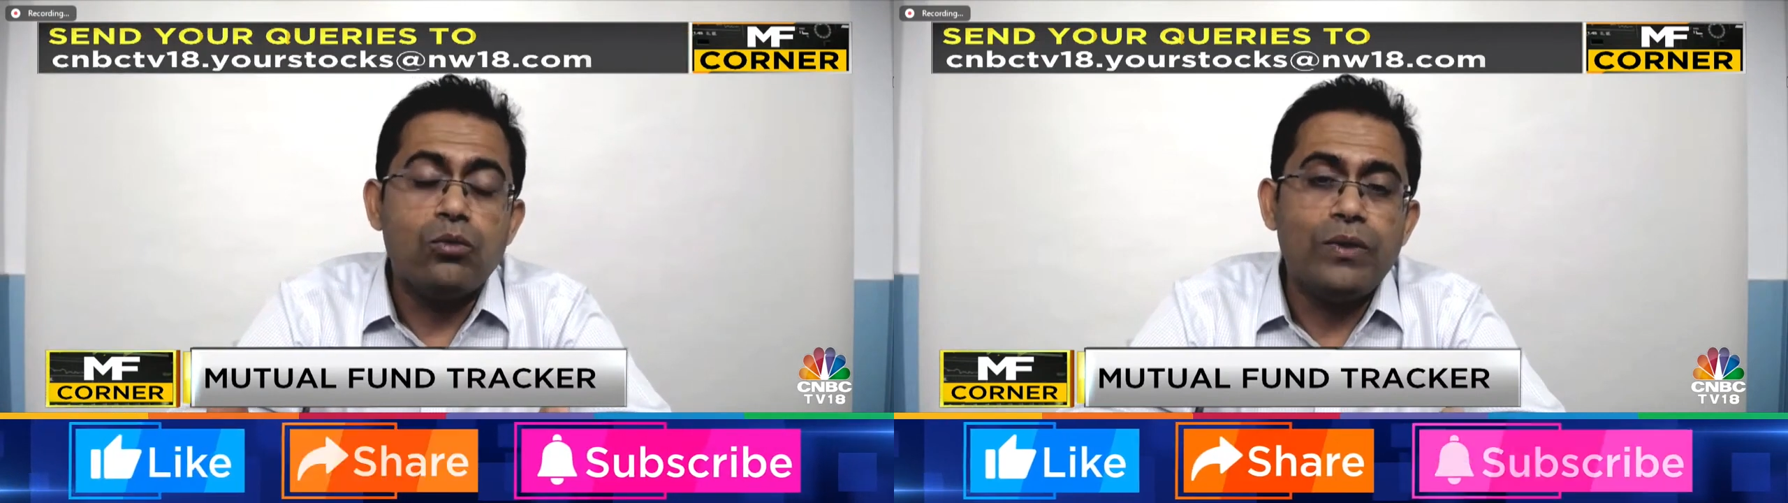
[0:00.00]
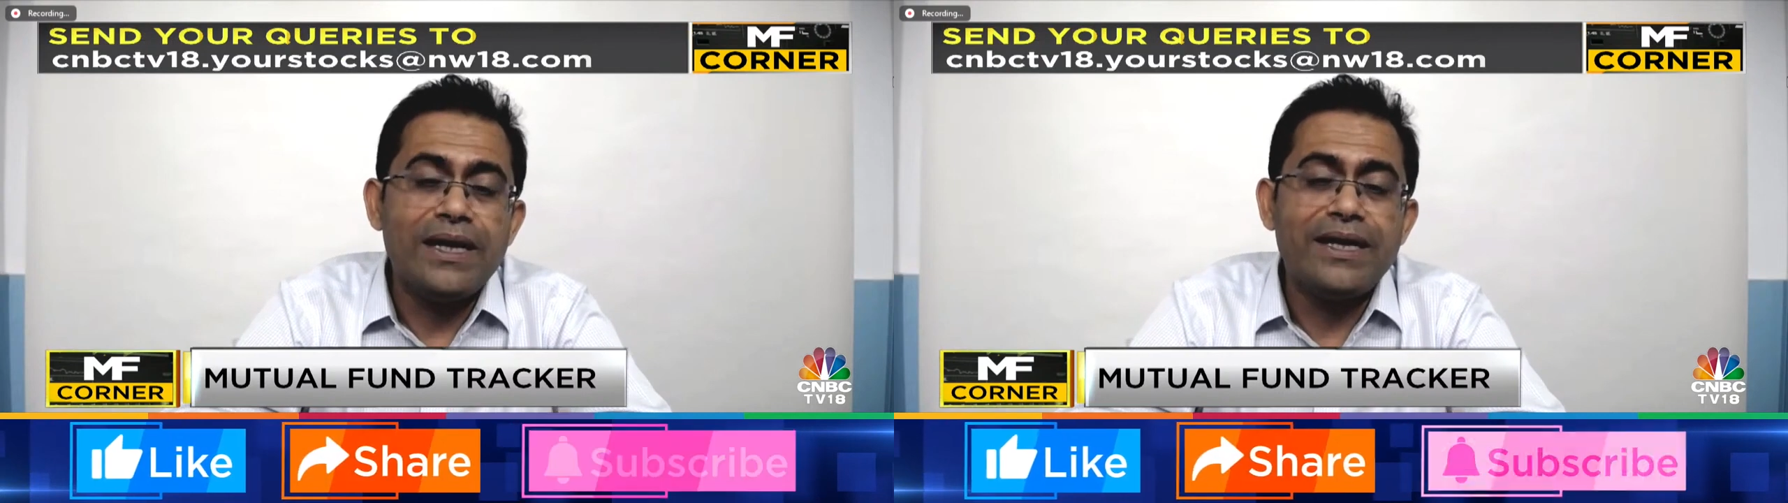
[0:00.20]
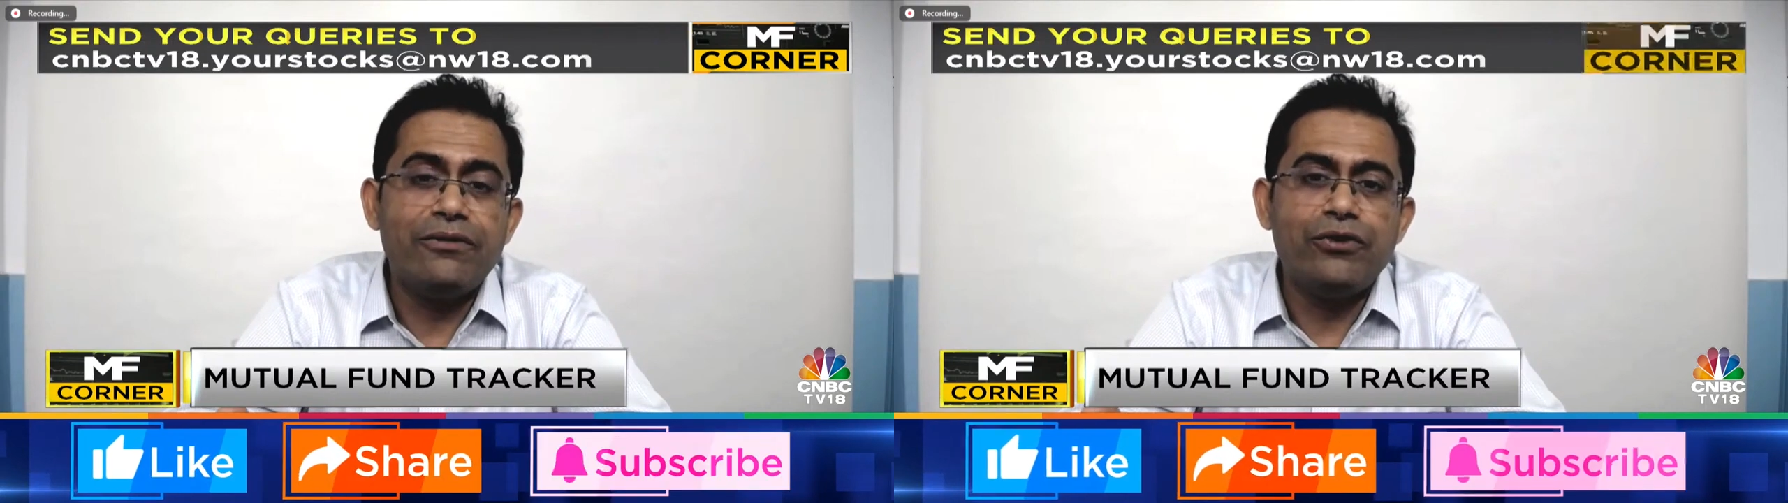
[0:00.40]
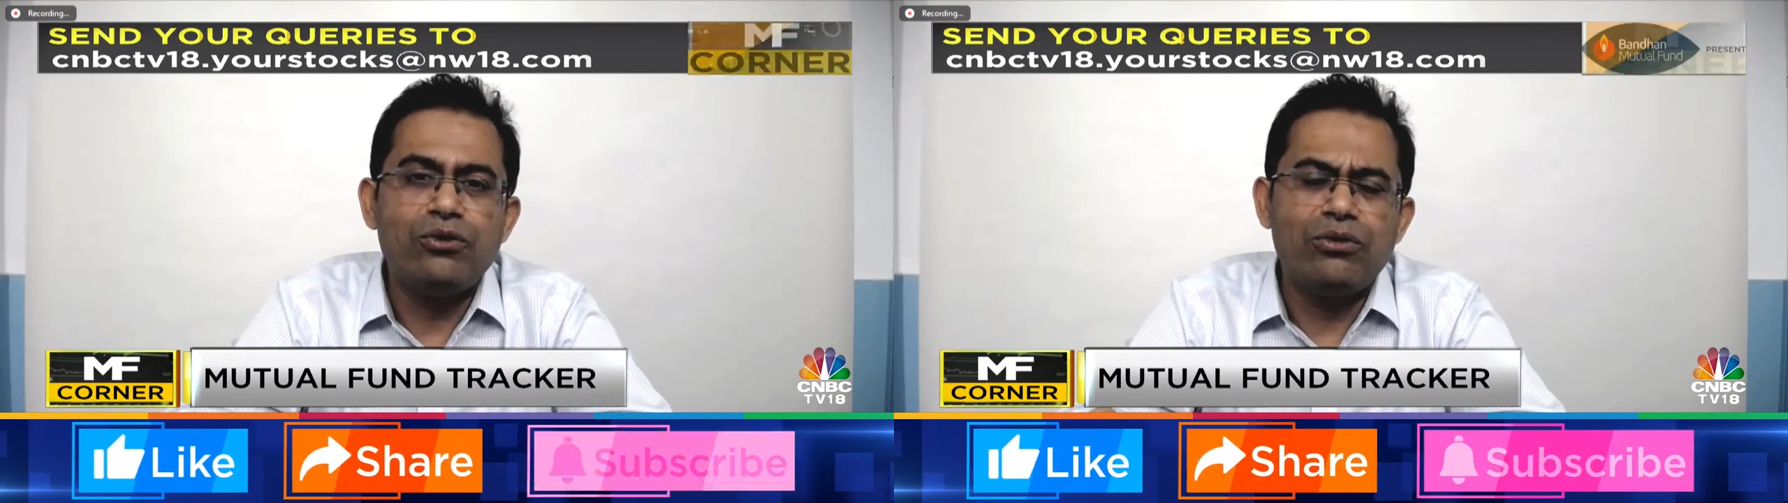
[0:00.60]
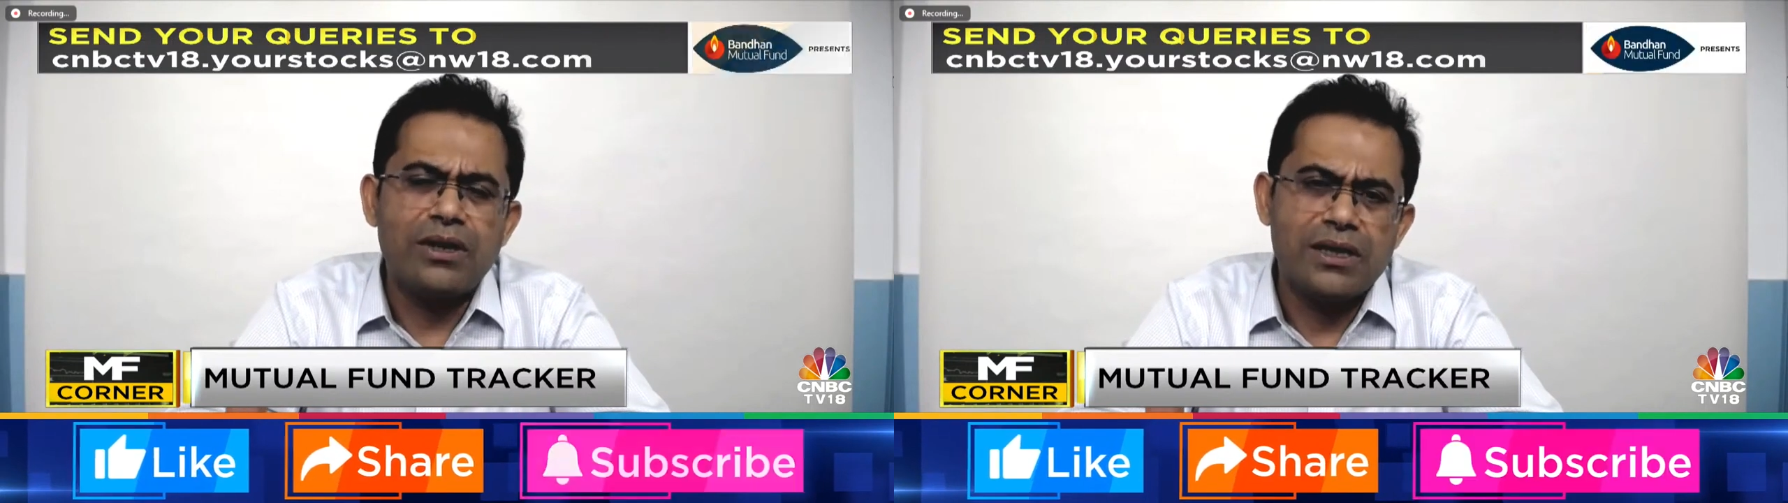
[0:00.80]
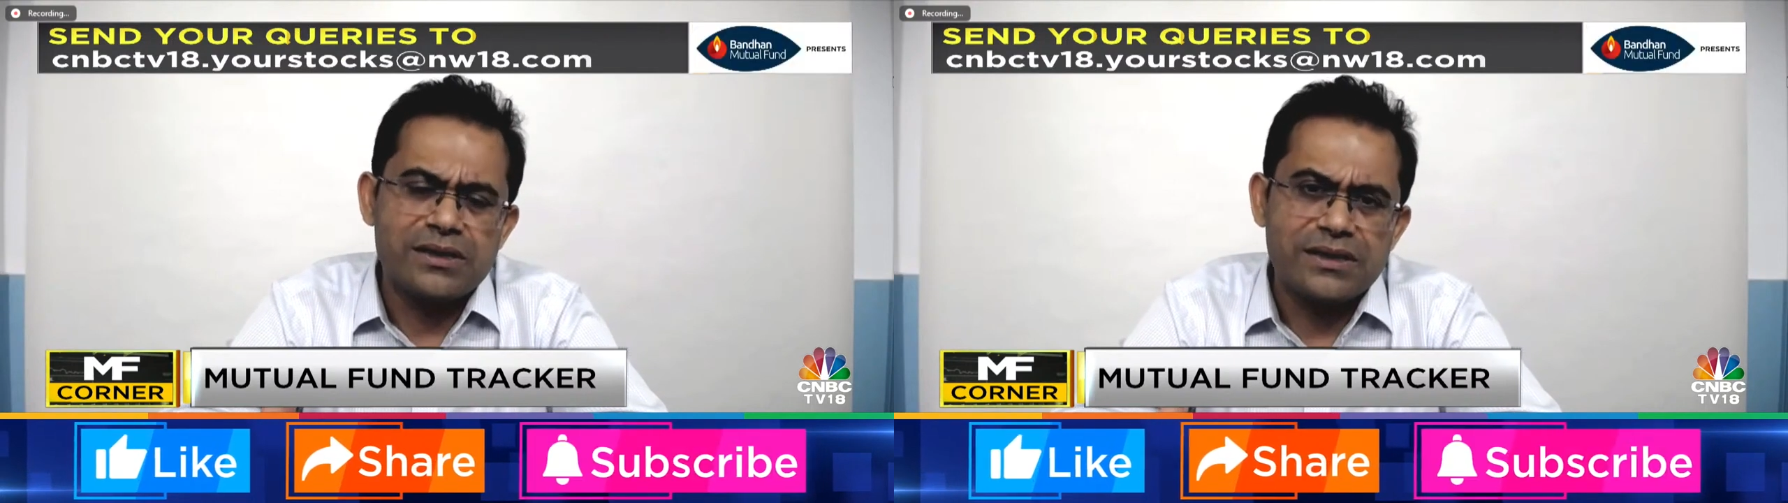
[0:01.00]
will give you a